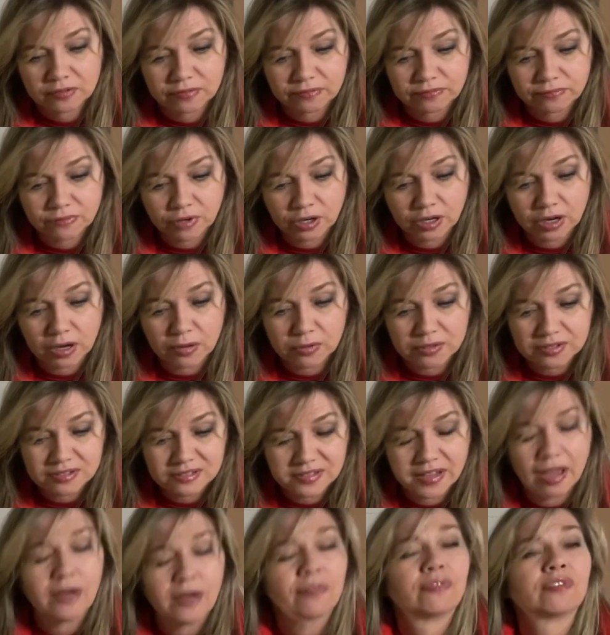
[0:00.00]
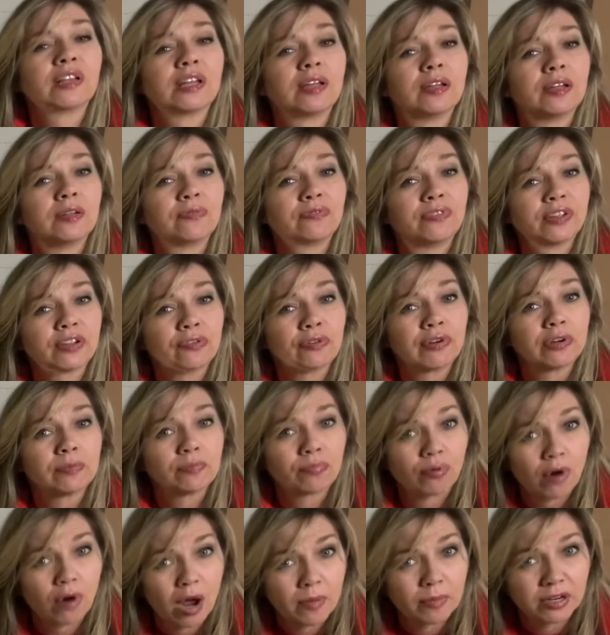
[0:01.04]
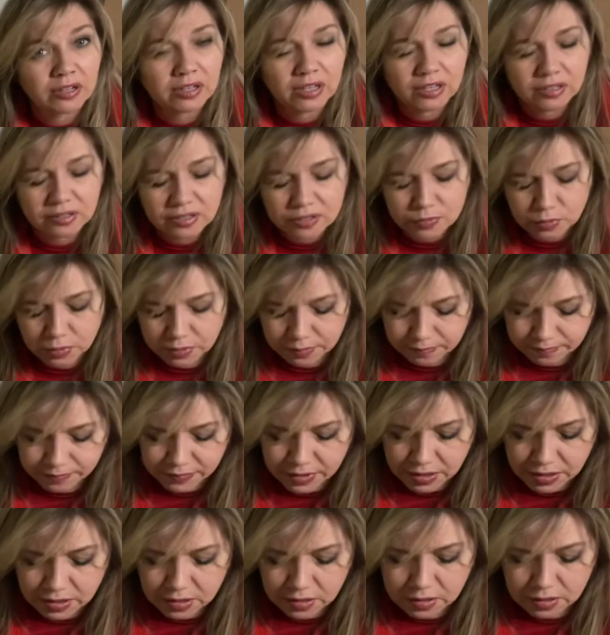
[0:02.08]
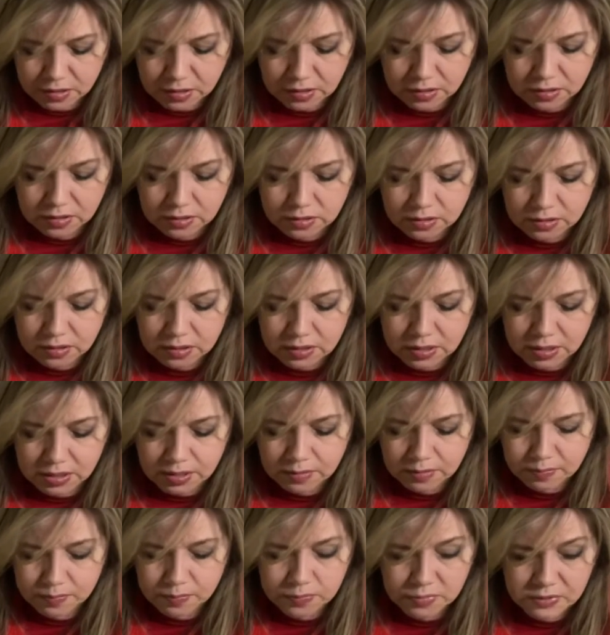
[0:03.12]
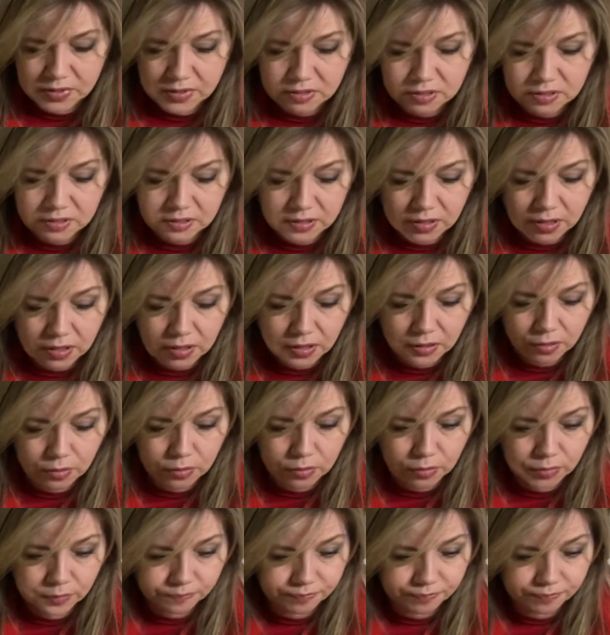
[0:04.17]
Virgo is definitely figuring prominently in this one. So...